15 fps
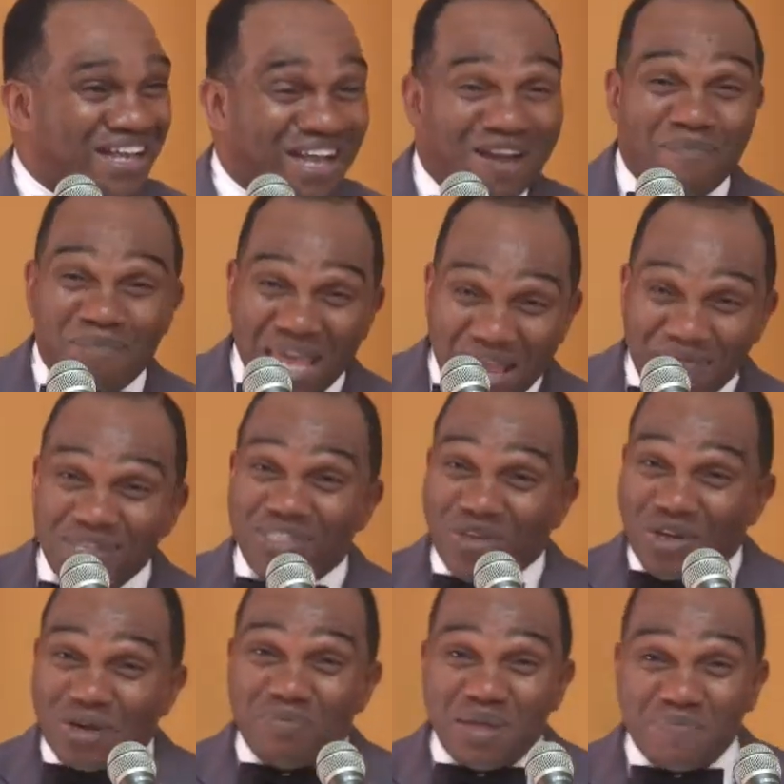a baby's
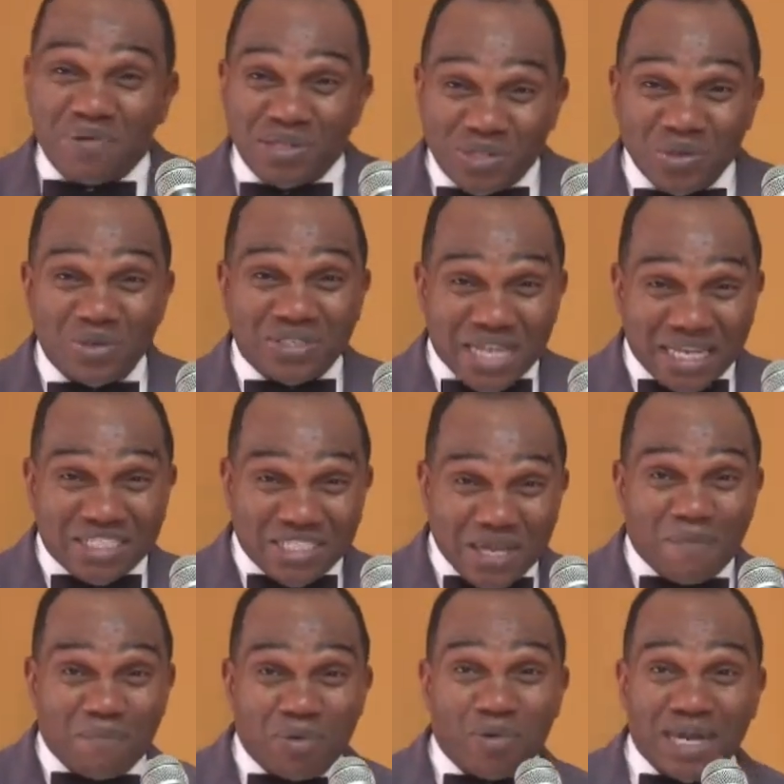going to be produced at
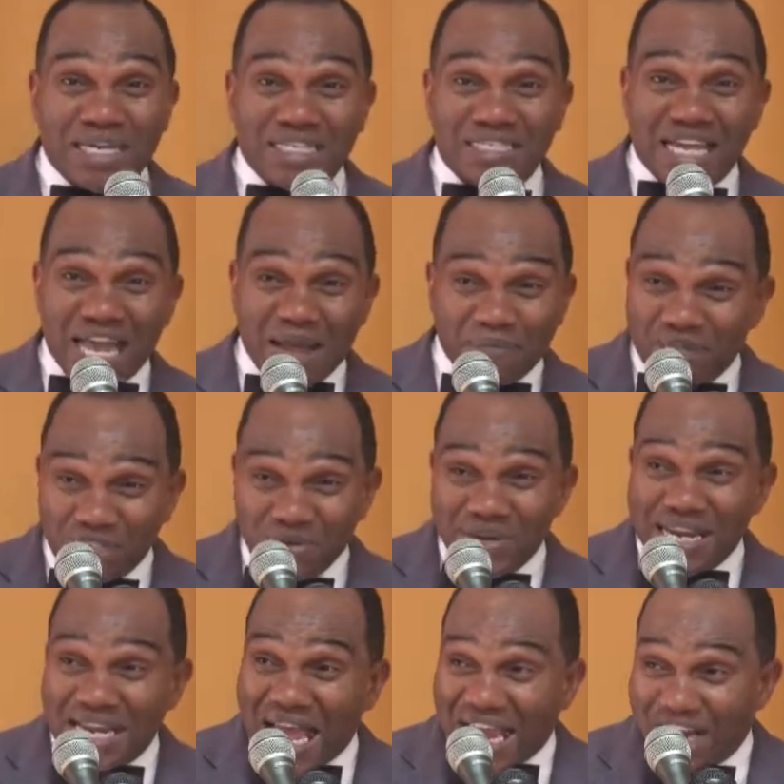some point in time, but you
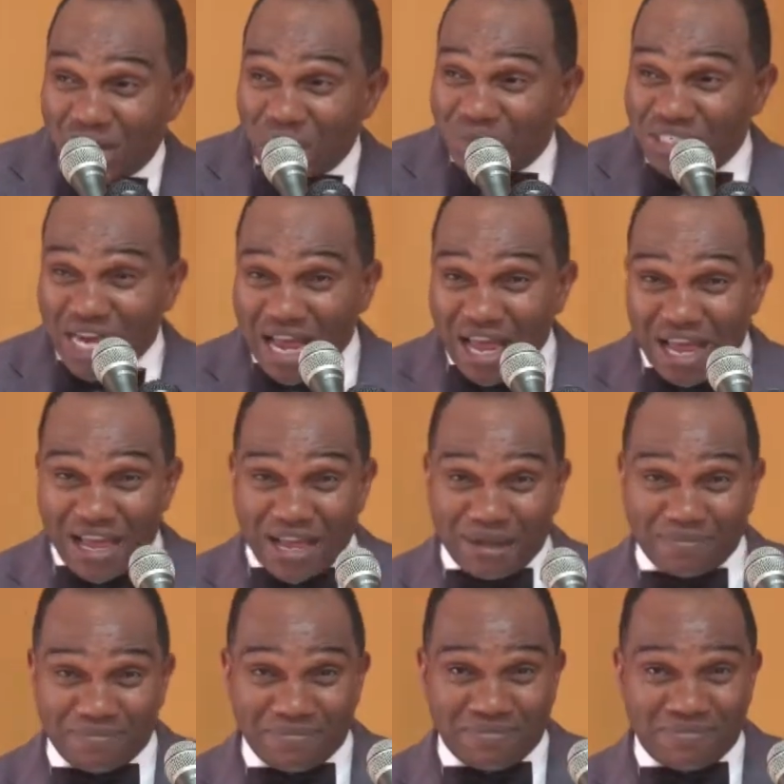ain't got no
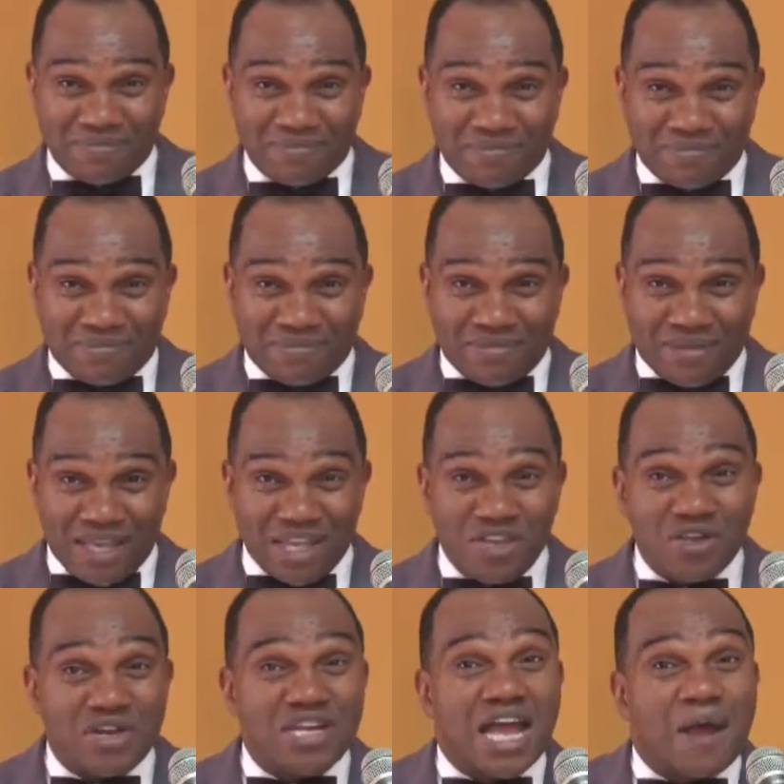job. And
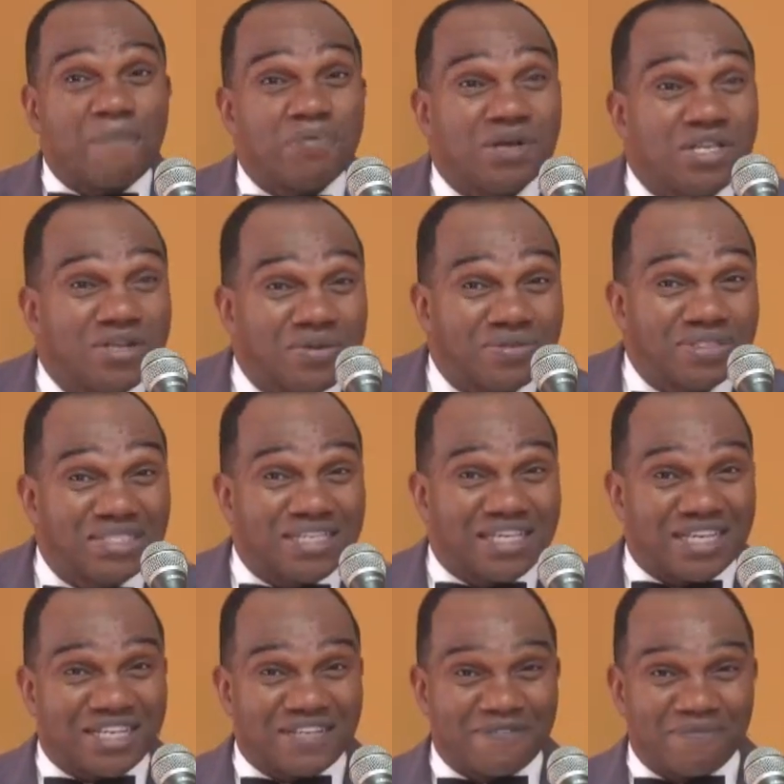you're not
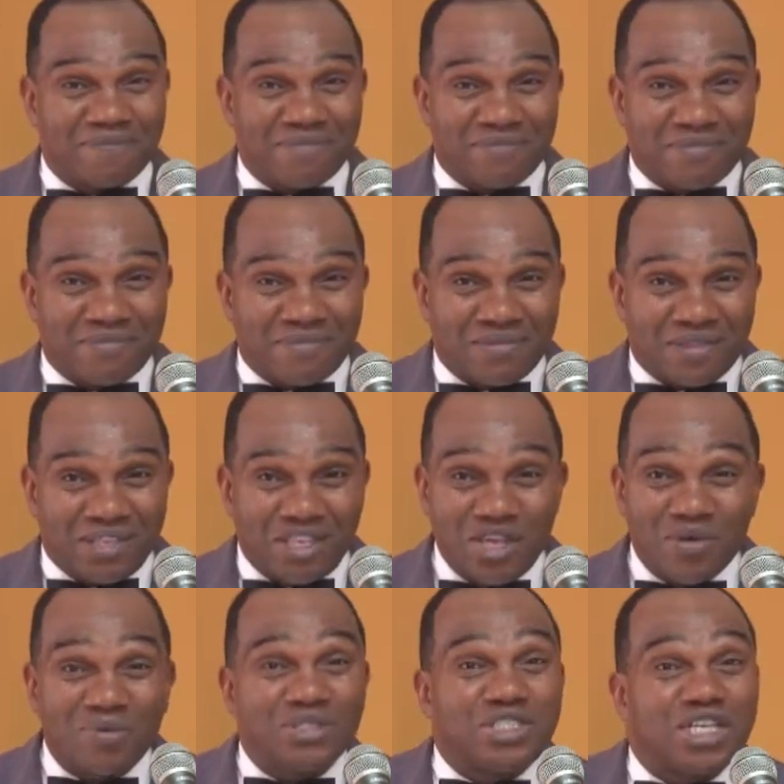producing.
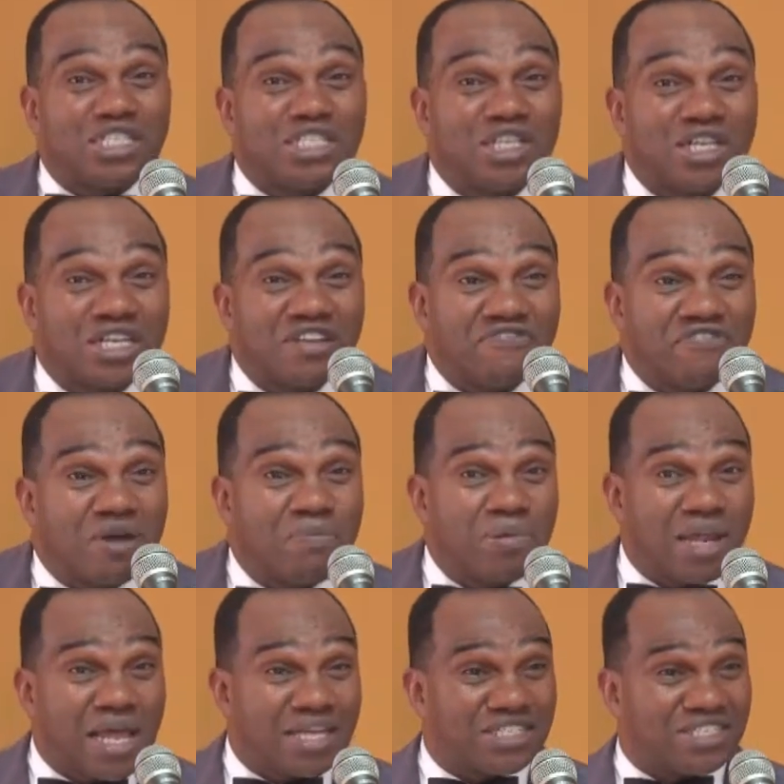You was just looking for
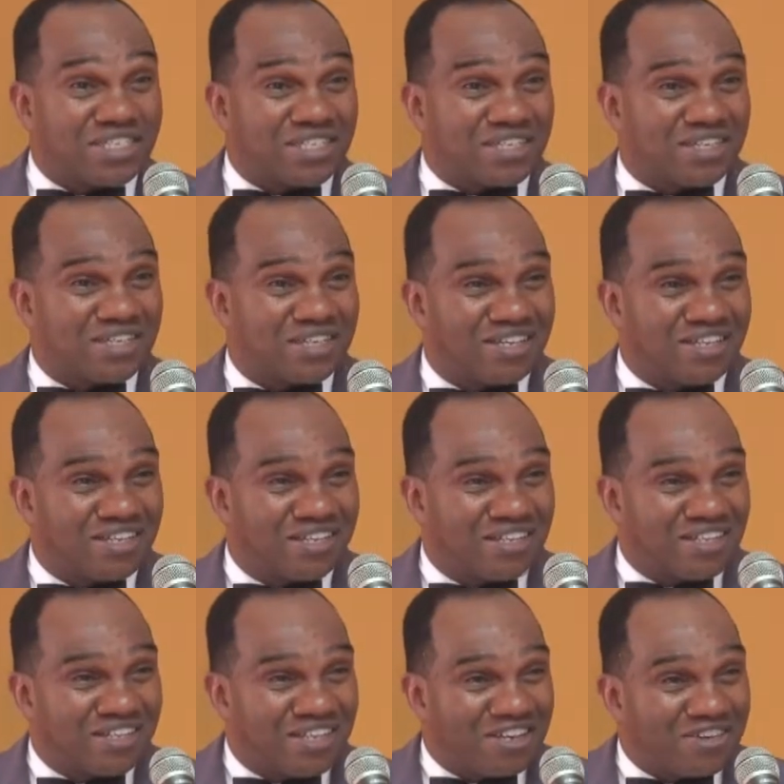pleasure.
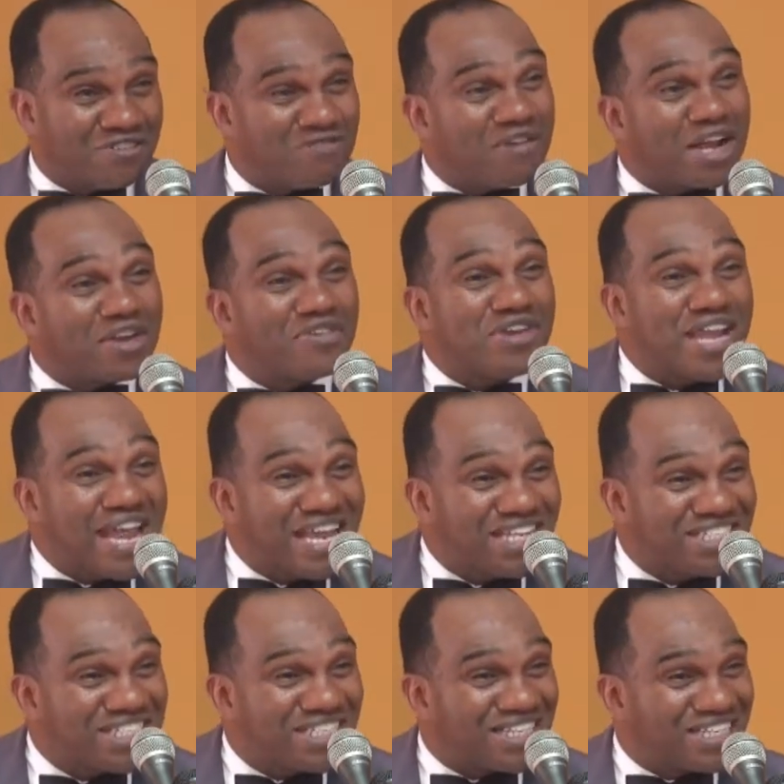
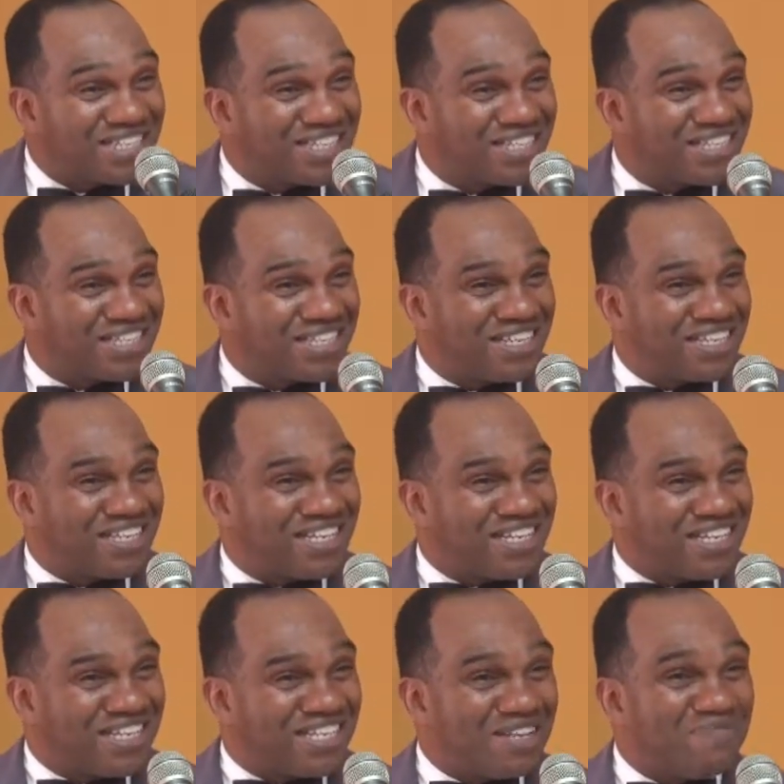Recreation.
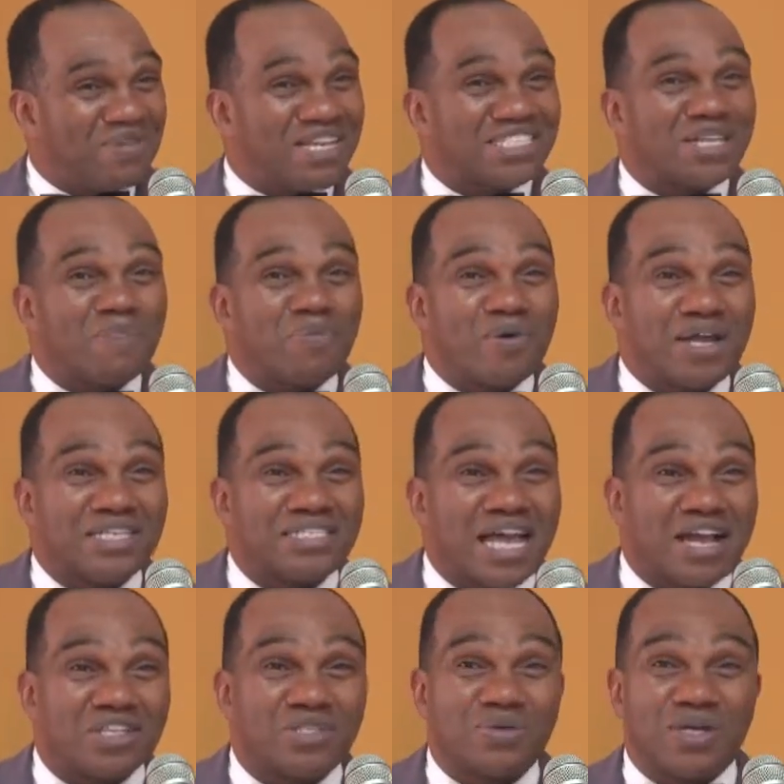The minister points
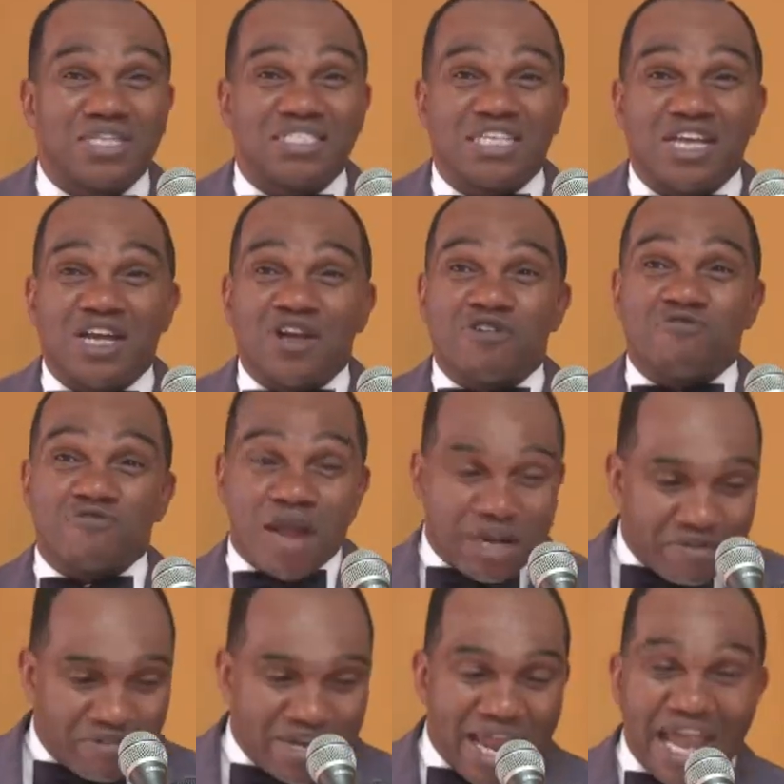out to us,
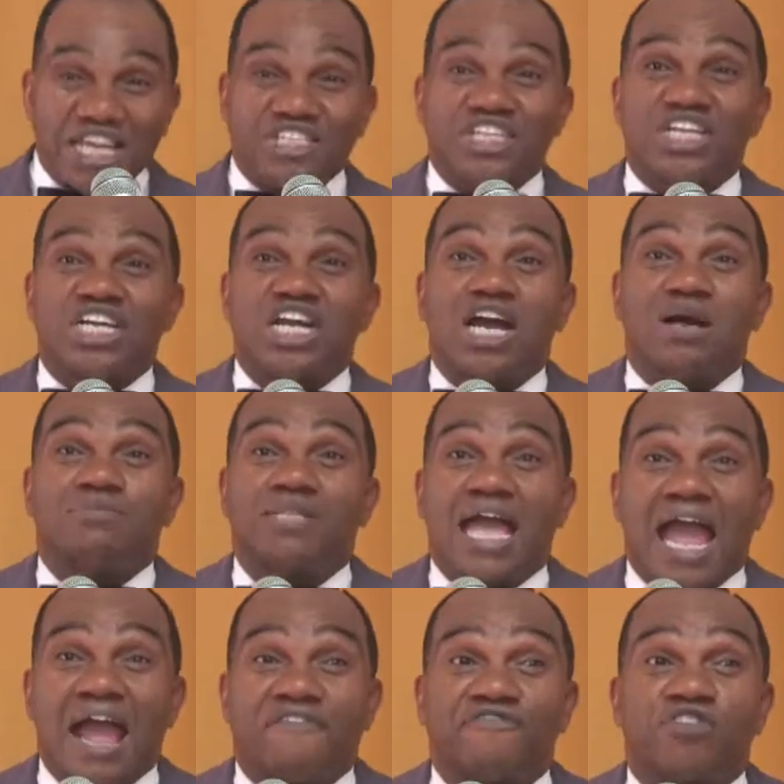recreation comes
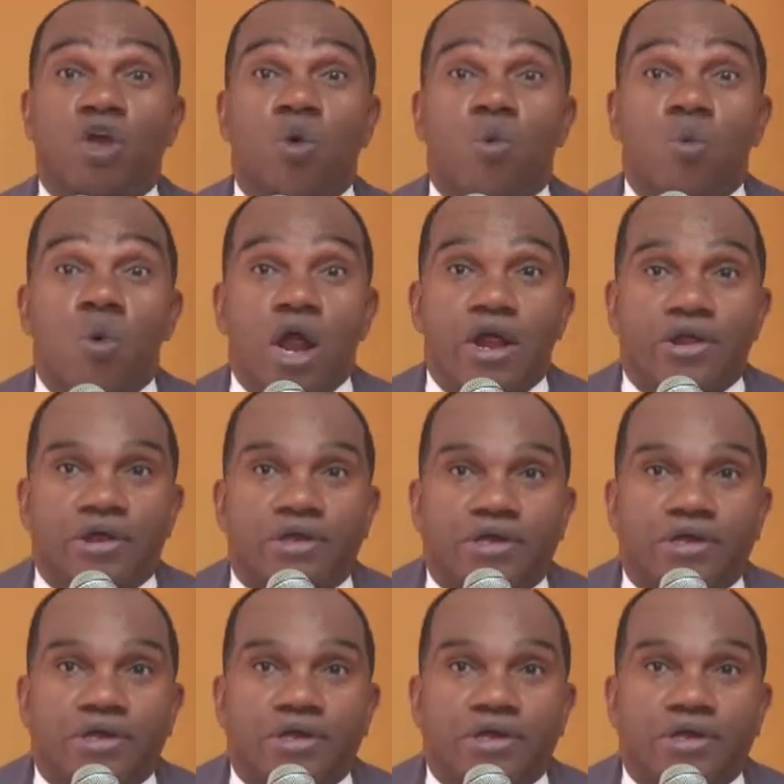after work.